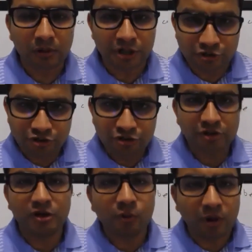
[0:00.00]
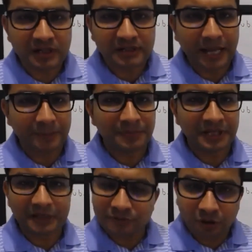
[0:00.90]
in general what is
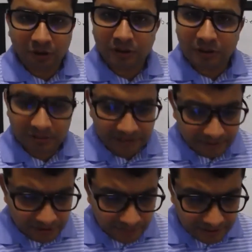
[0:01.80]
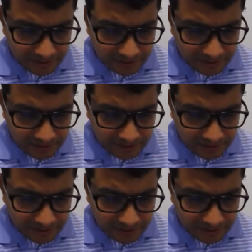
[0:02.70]
happening, if not sentence by